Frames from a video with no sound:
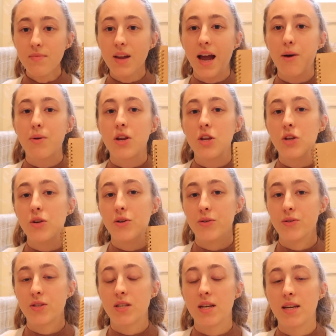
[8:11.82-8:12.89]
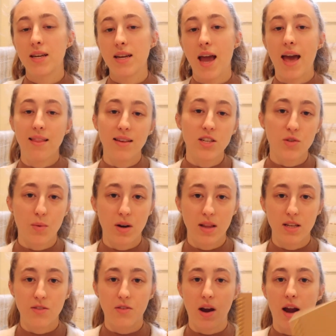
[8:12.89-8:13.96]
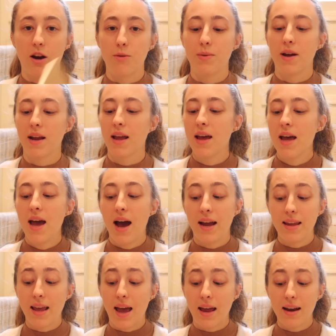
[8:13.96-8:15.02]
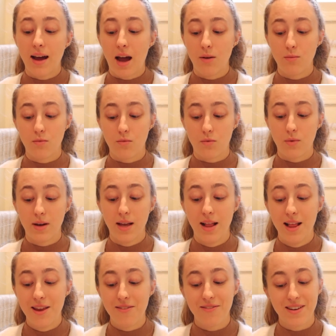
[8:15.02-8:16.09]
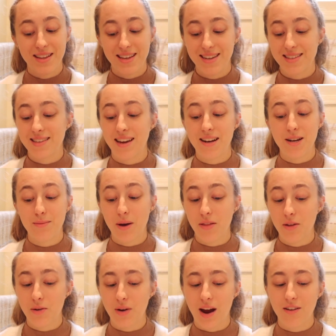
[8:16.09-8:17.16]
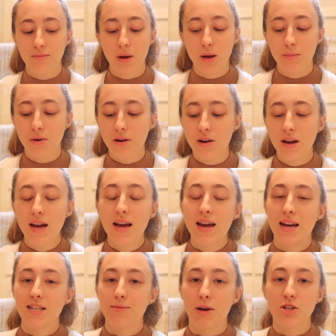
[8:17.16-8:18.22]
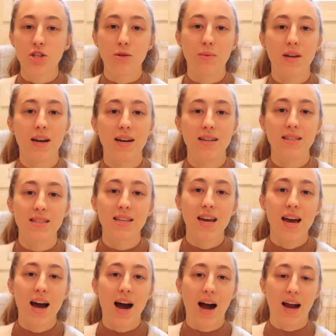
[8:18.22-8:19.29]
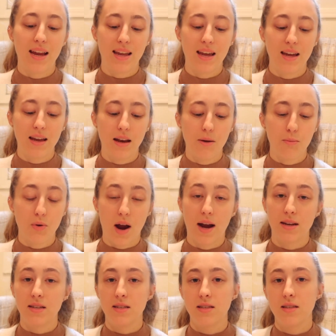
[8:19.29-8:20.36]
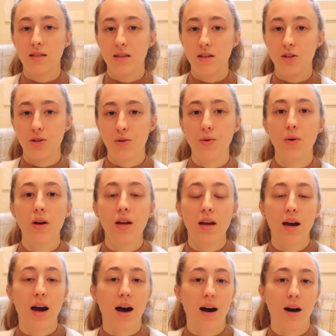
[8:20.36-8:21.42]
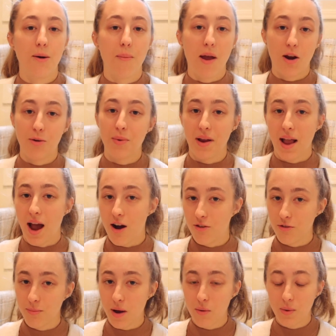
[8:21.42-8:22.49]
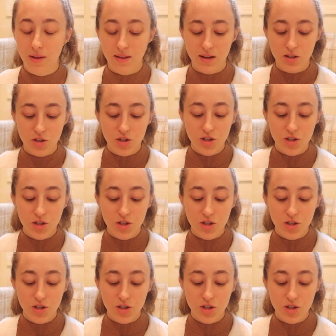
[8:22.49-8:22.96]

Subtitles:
I want to use at least one of these for Arabic. Again, I'm really, really excited about the graph paper, especially because I can practice the new Arabic alphabet with it.